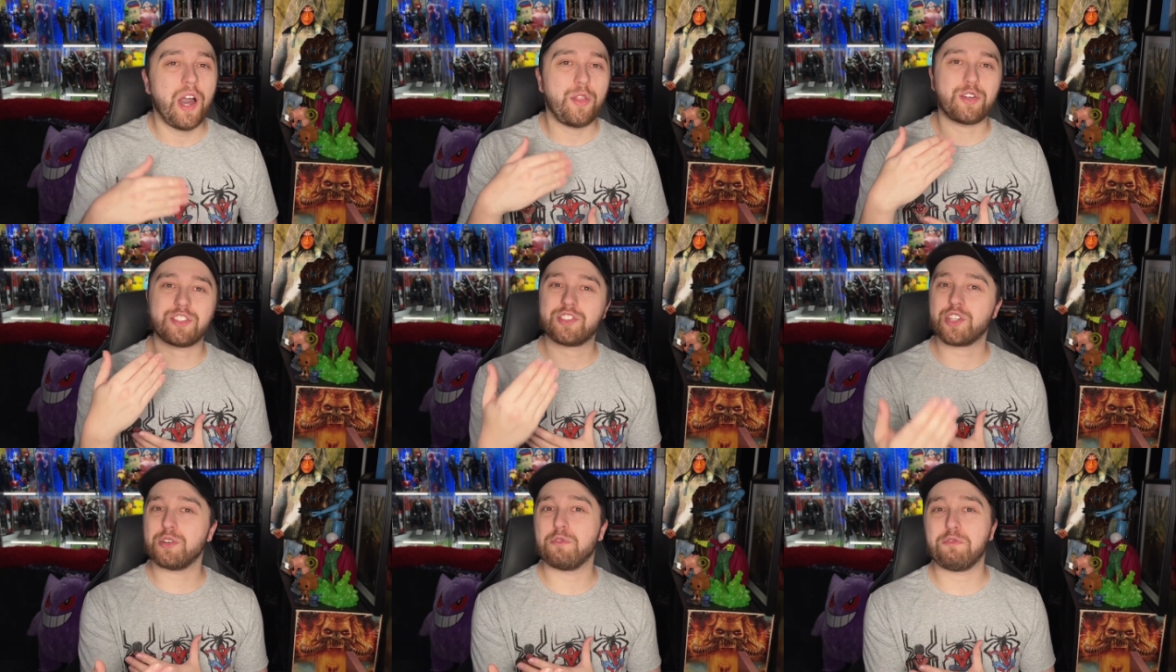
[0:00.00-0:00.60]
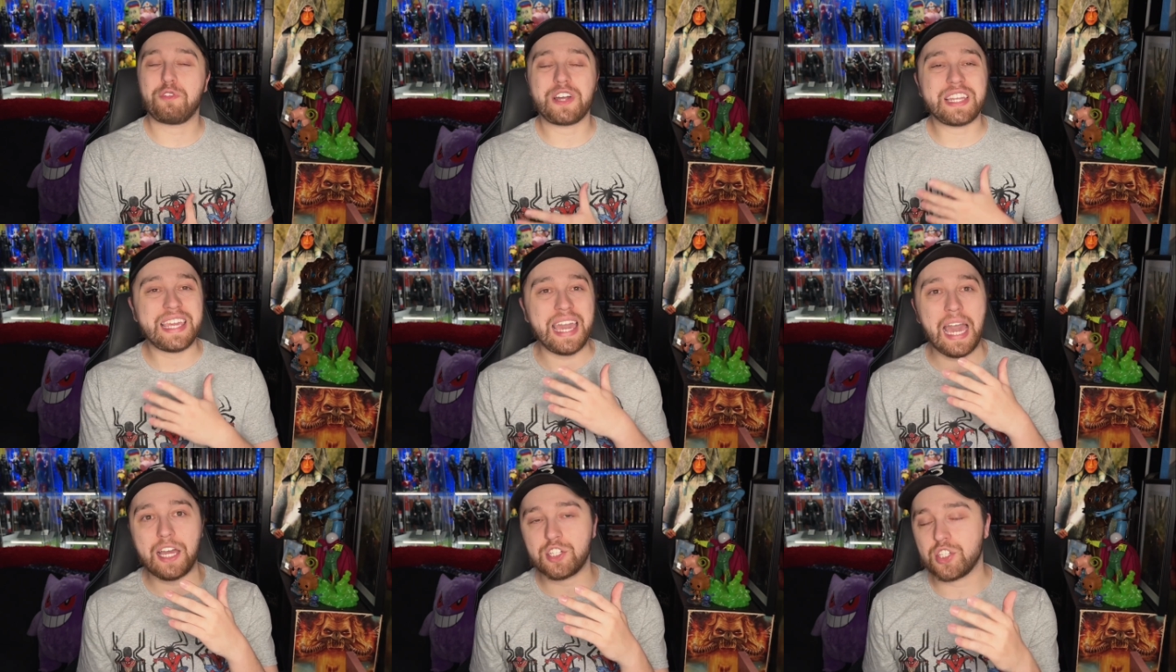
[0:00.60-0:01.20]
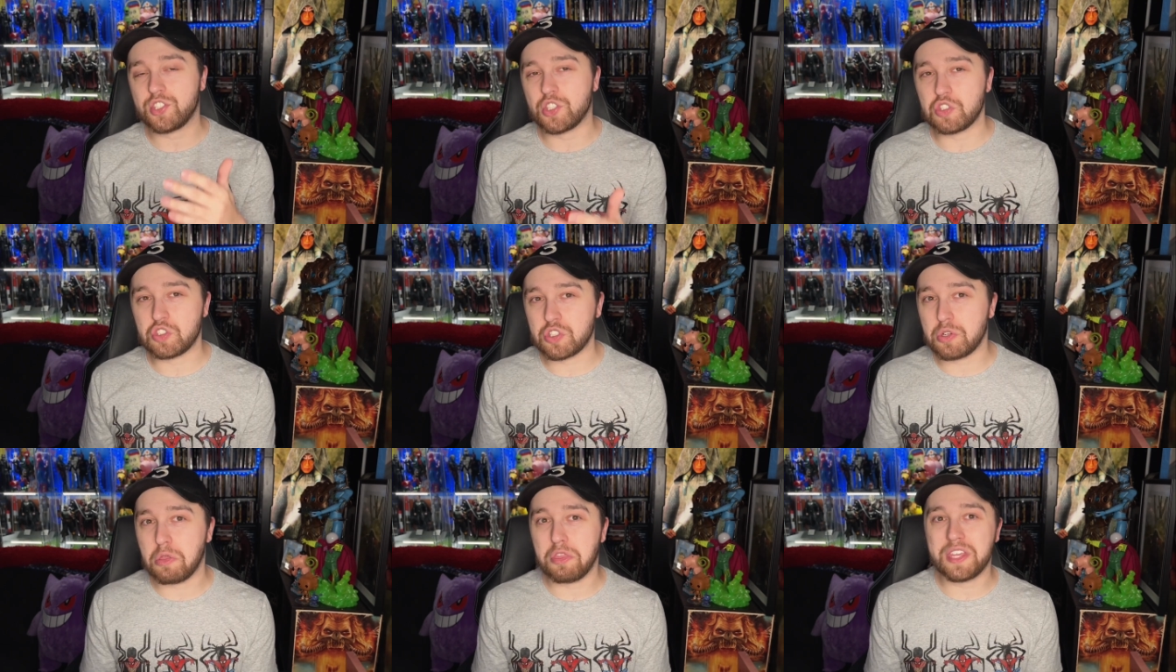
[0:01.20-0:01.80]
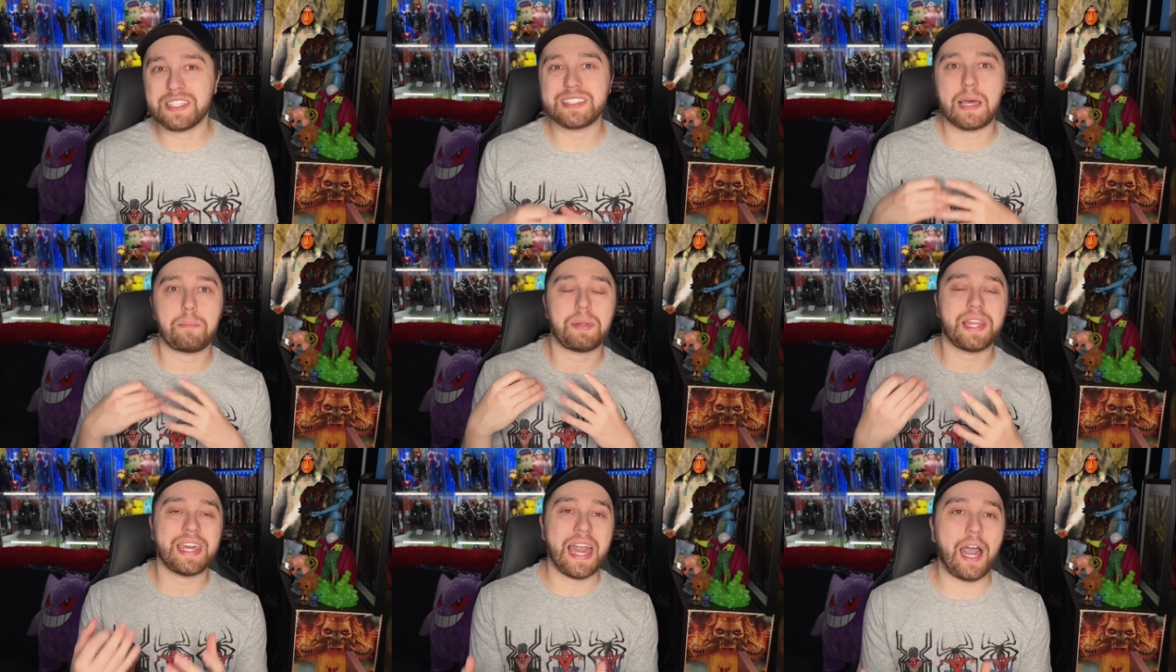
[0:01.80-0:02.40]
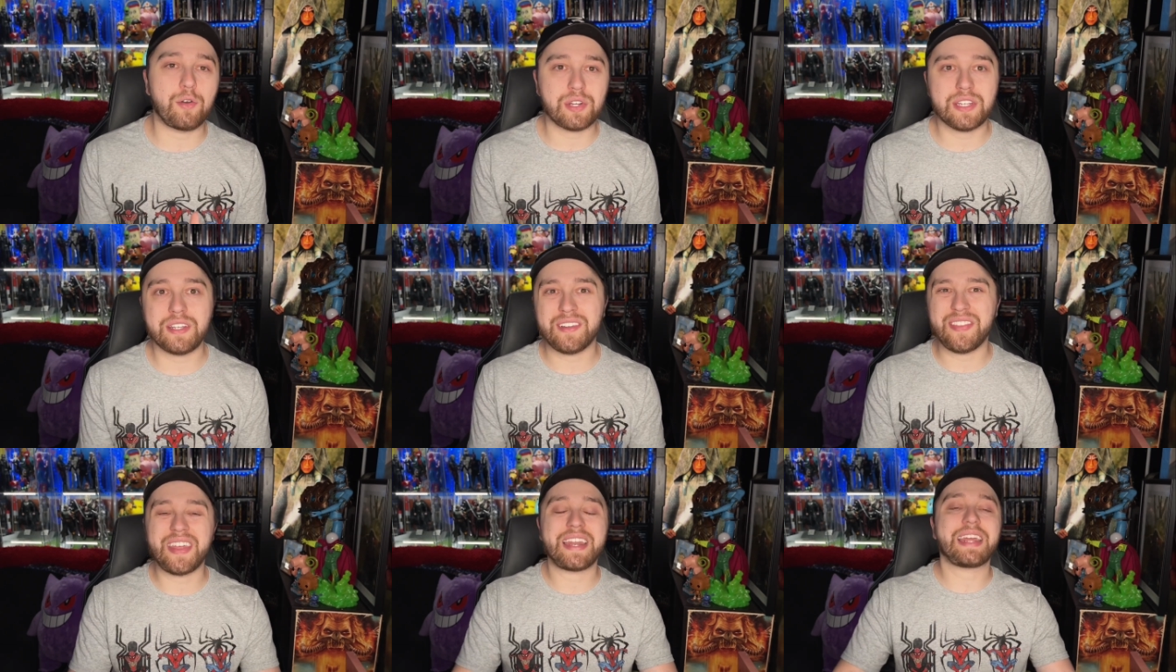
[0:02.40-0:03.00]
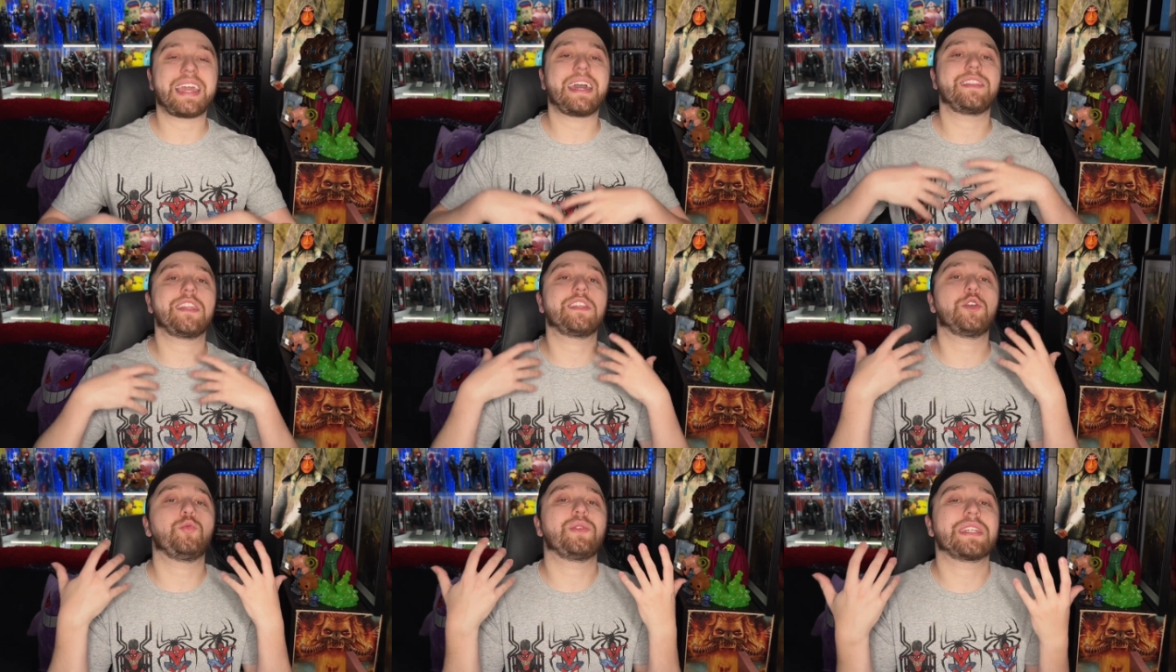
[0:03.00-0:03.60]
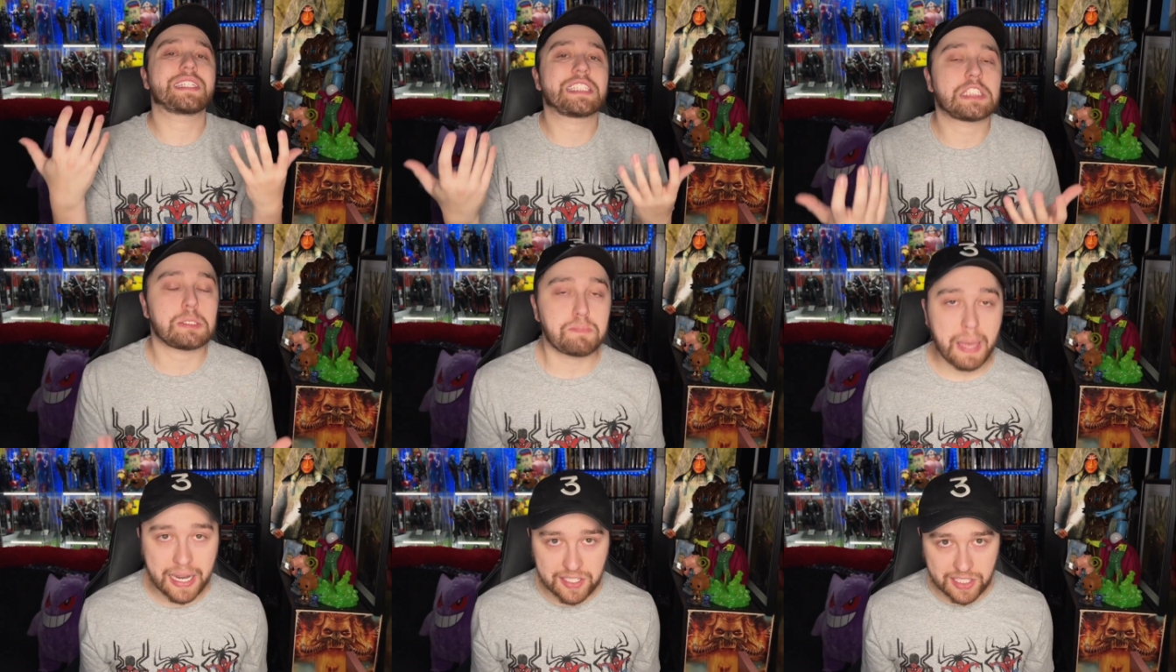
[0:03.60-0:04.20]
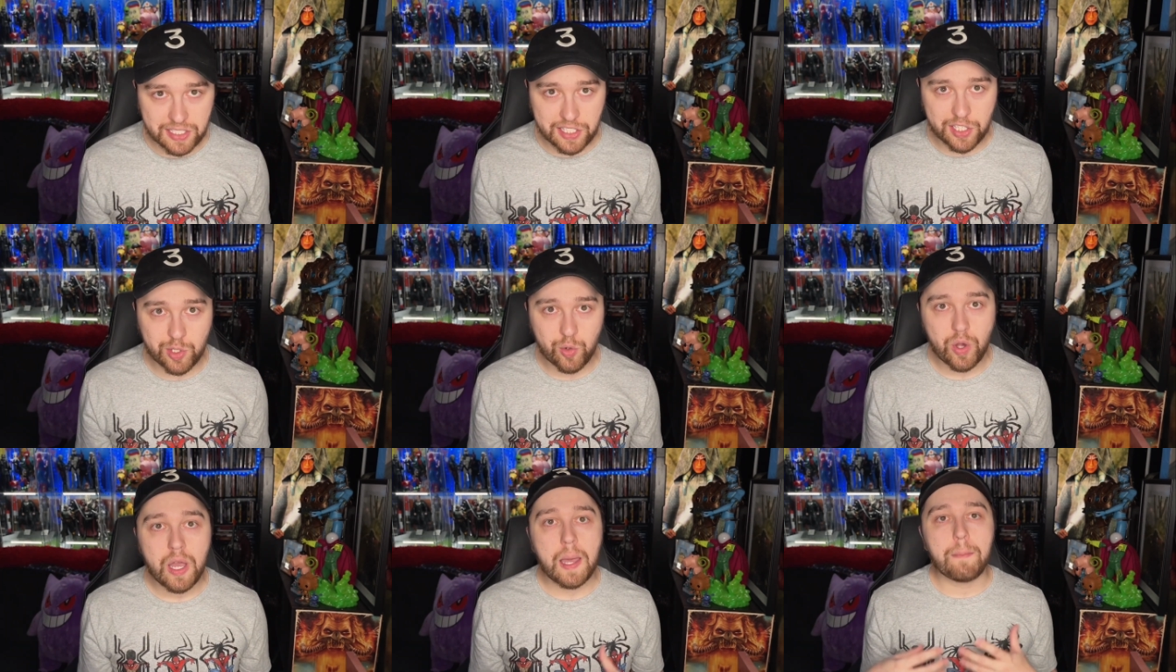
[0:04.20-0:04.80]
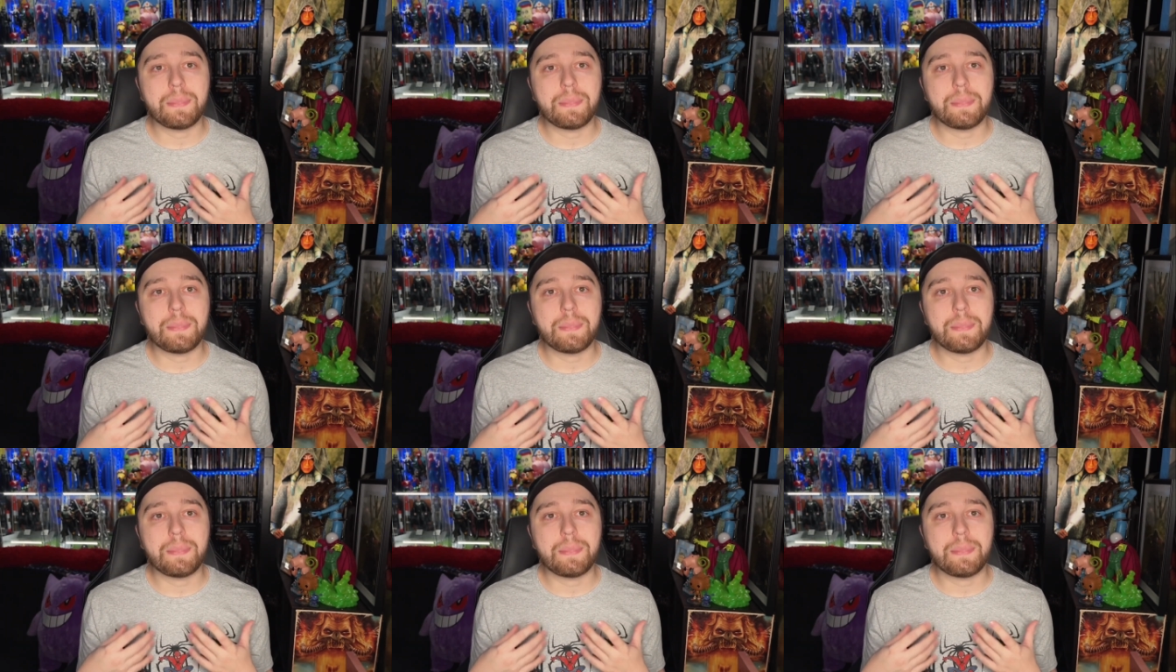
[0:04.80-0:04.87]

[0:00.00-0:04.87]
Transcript: There's certain fun gadgets and certain things that play out in here that, again, that you would expect in You,